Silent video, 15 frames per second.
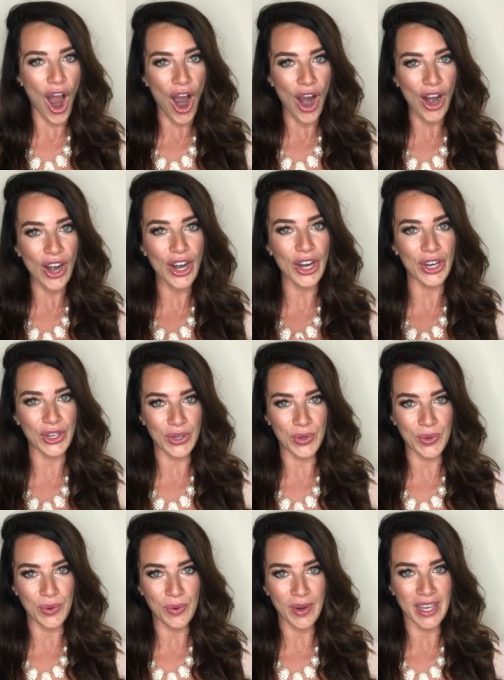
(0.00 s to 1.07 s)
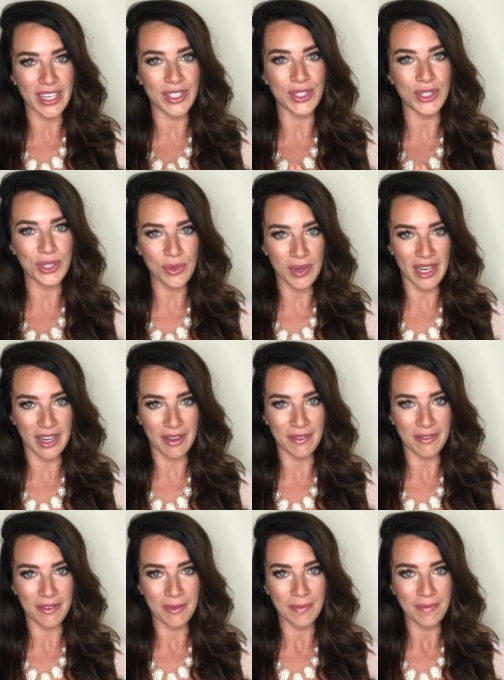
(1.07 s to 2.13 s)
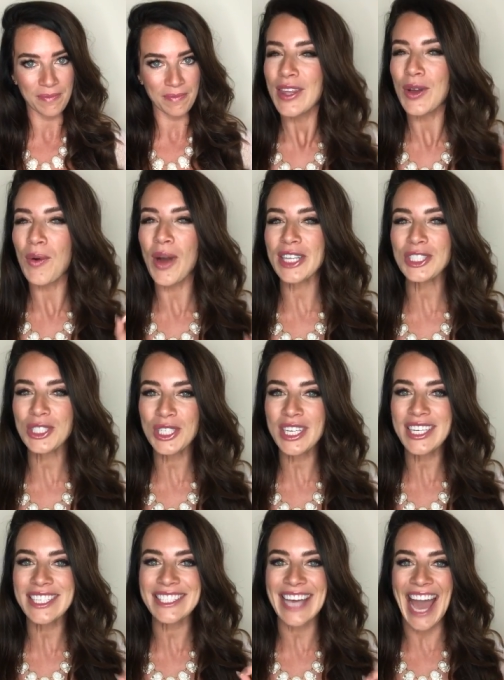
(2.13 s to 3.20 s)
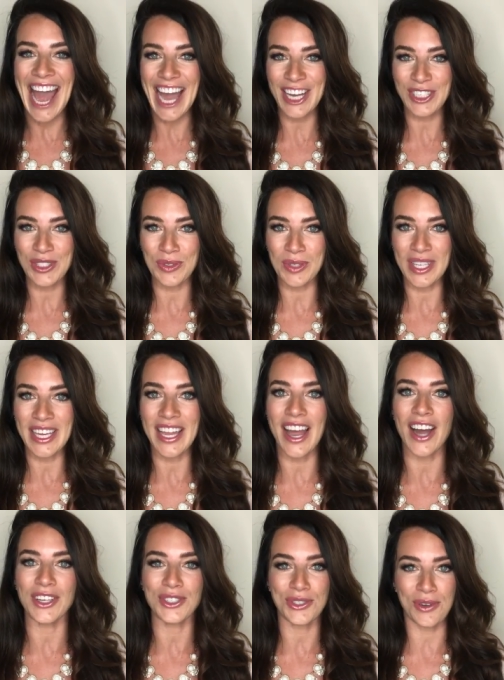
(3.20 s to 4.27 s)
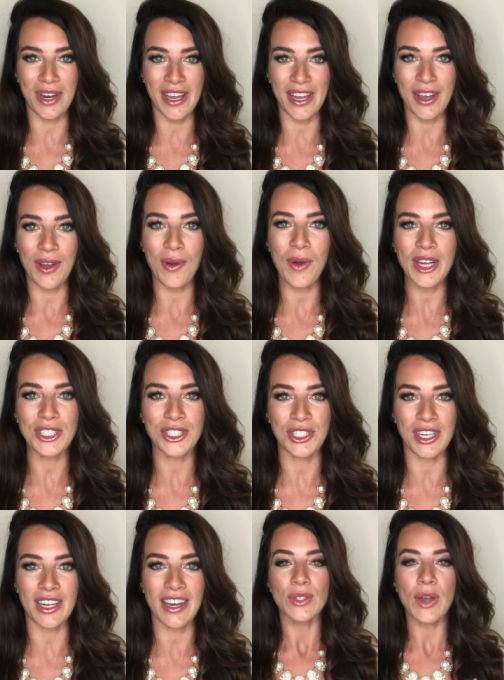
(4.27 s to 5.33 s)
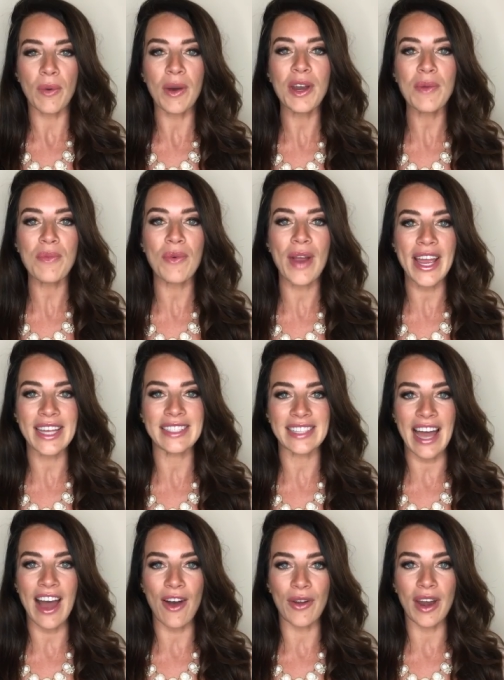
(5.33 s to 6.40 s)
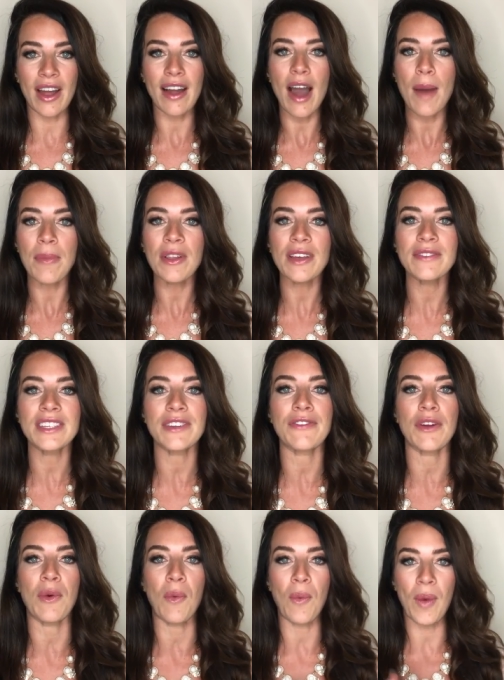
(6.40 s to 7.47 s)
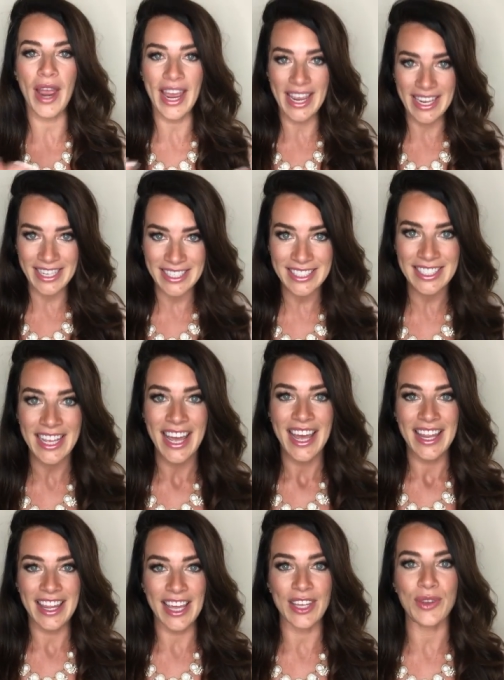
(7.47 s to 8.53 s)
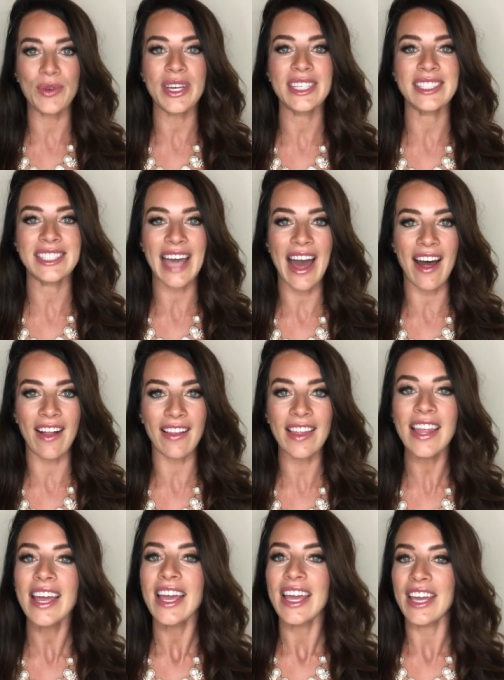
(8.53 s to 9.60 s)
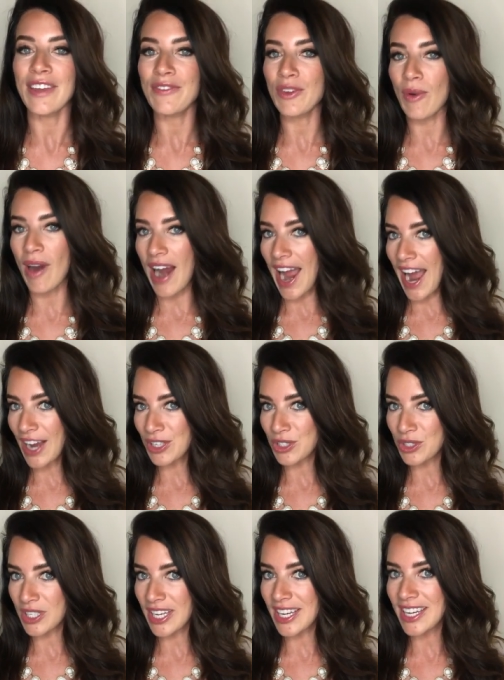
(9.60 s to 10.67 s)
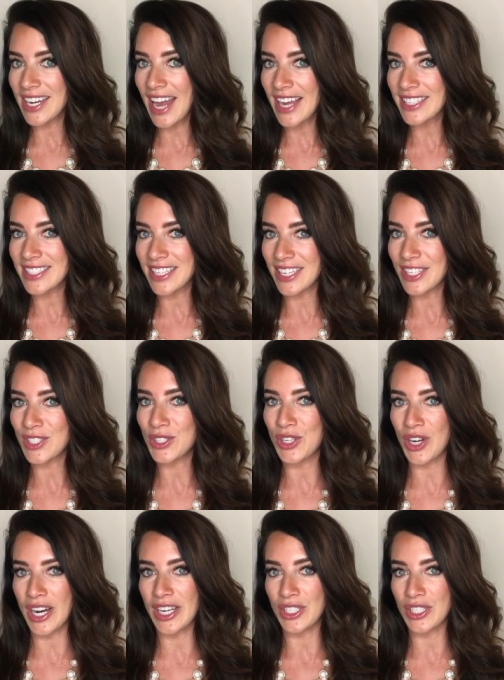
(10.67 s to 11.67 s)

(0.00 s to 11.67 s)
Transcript: Are you intuitive? The question is actually a trick question. So I want to break down a couple of different ways that you can tell if you are actually connected to your